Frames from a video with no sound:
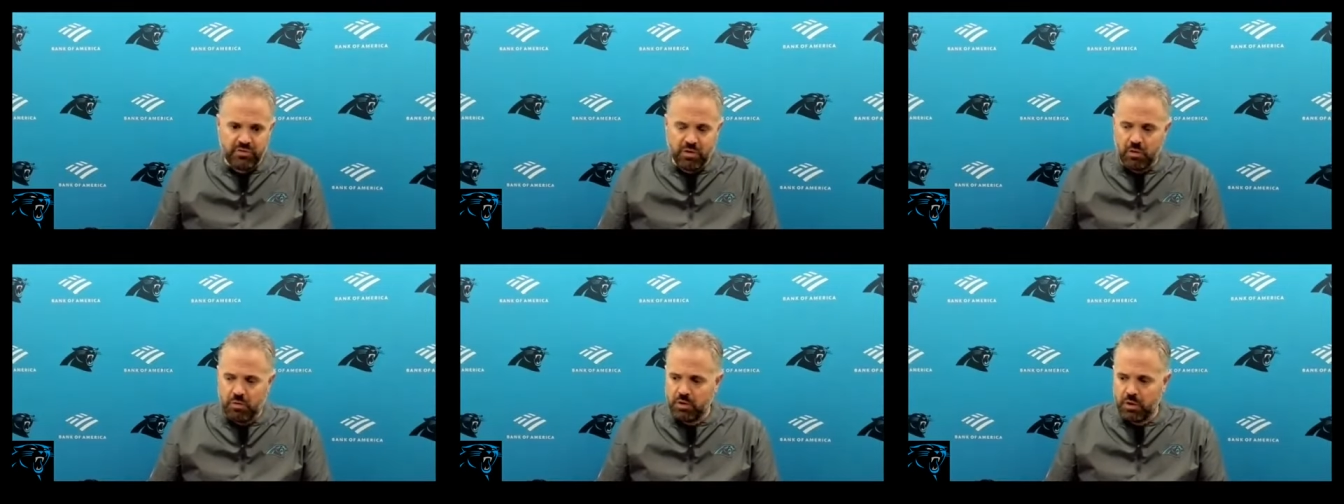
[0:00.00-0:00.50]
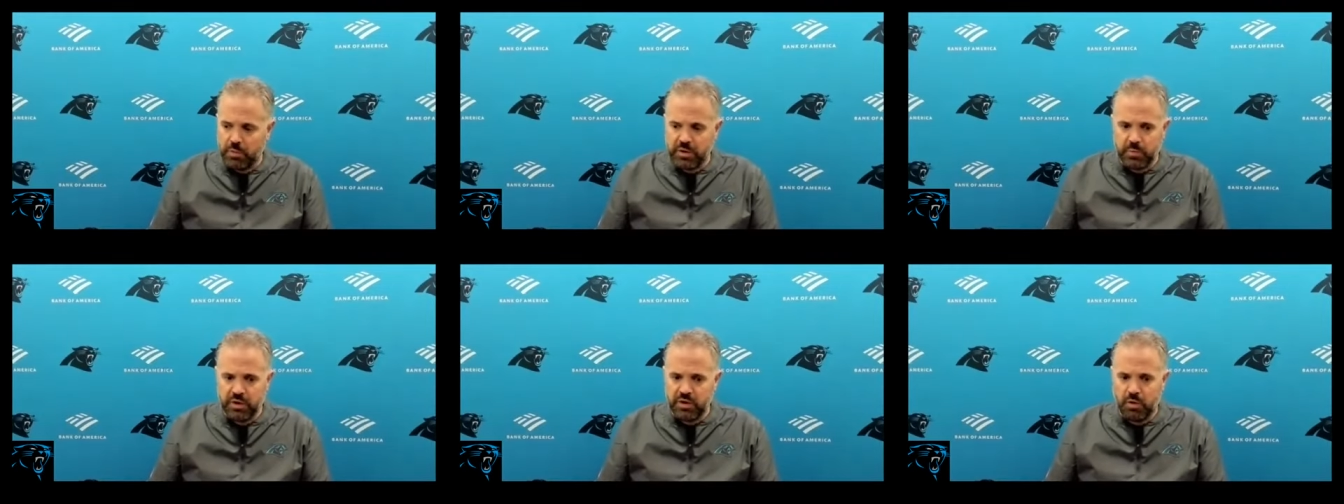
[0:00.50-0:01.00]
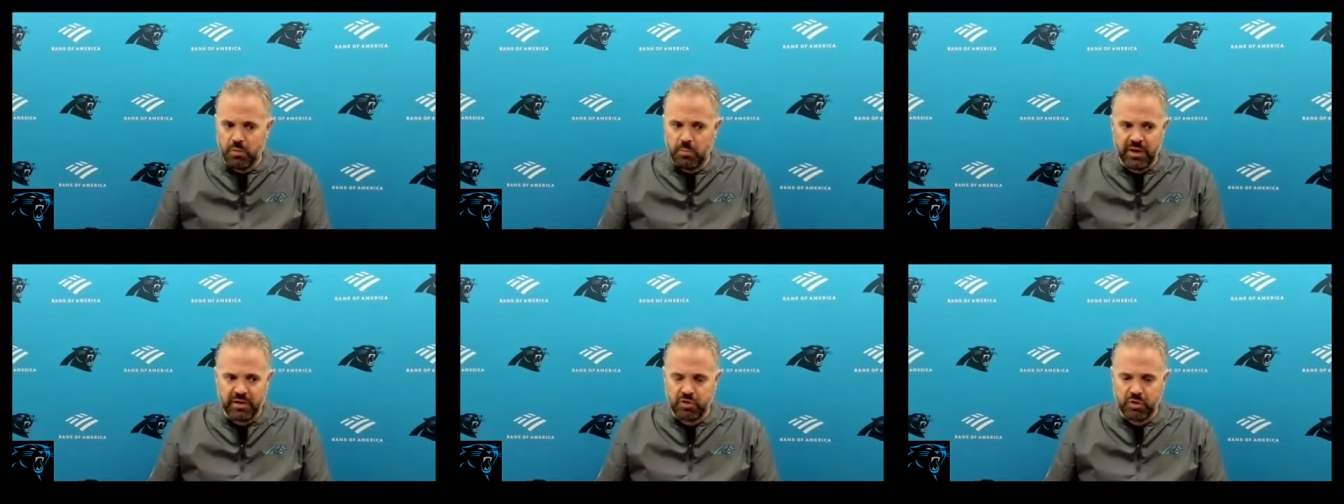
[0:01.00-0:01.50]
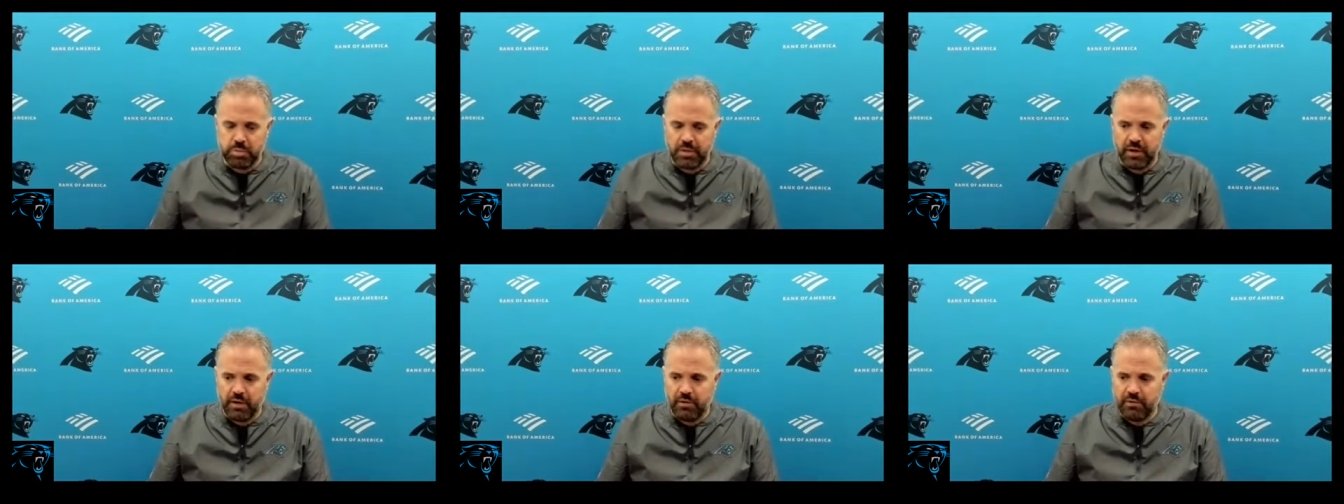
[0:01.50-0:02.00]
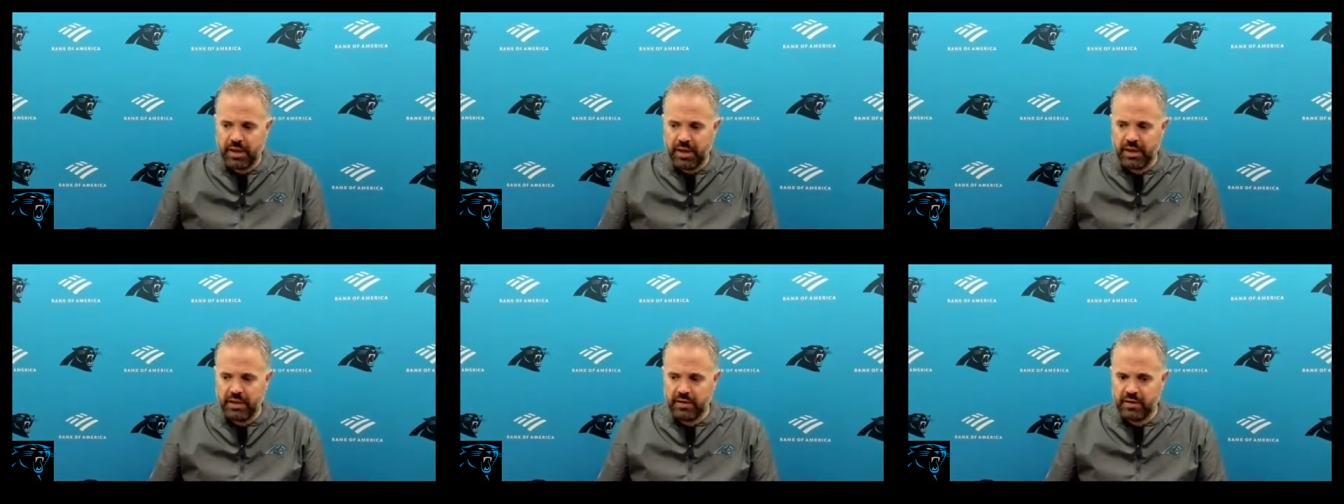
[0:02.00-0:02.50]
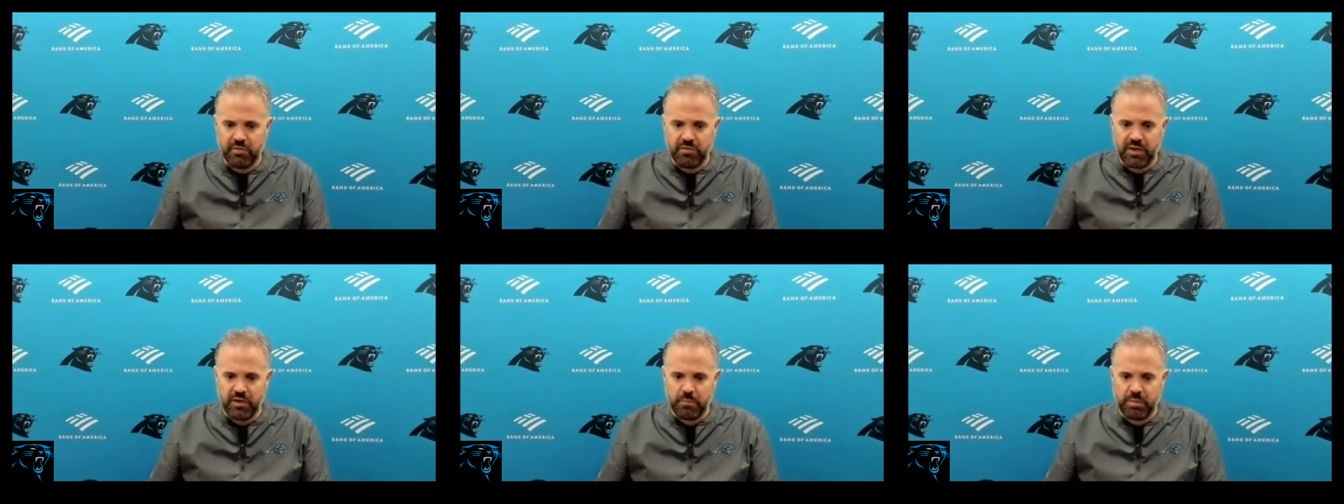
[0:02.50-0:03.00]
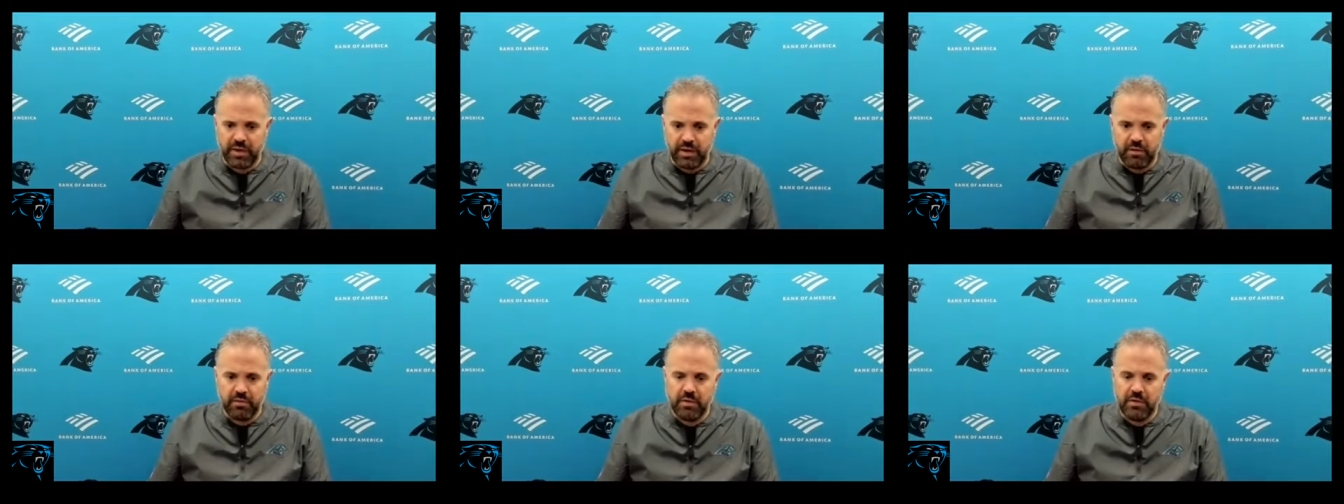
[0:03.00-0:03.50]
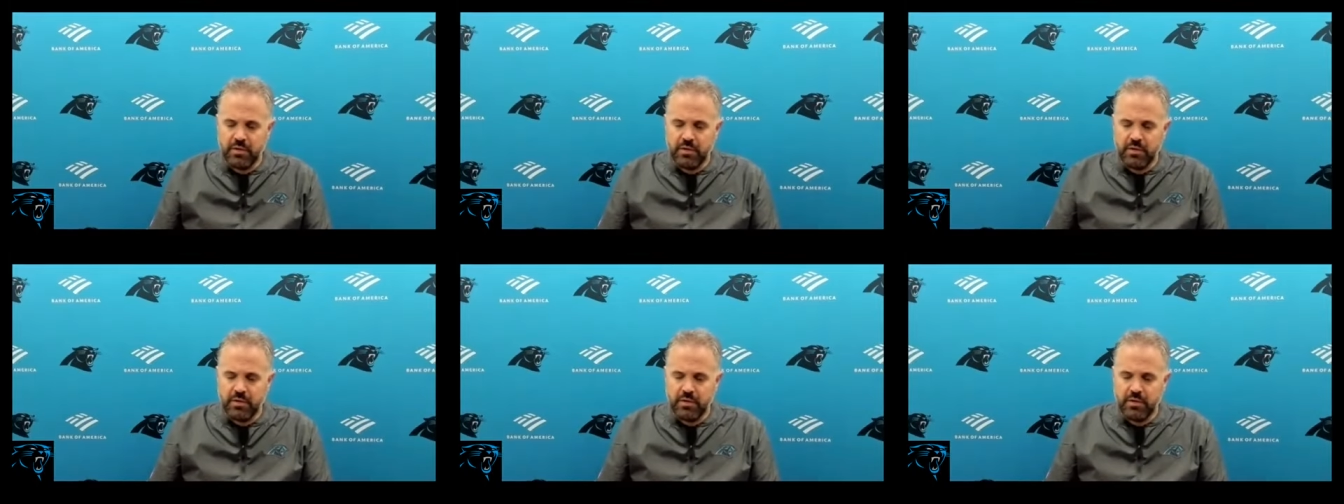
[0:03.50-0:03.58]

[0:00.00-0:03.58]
So, you know, we know Mike's a good player and he's a veteran player.